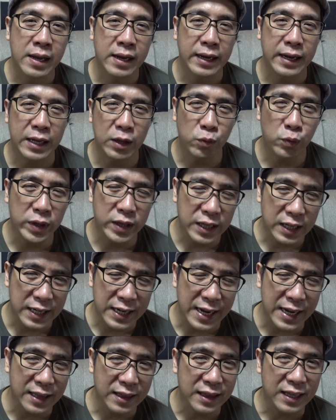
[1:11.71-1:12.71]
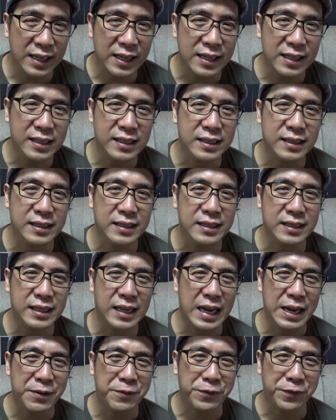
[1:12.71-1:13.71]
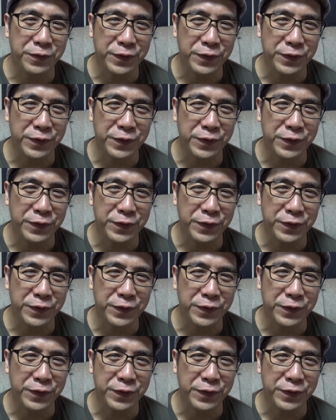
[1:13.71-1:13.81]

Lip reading: And with the 19s, I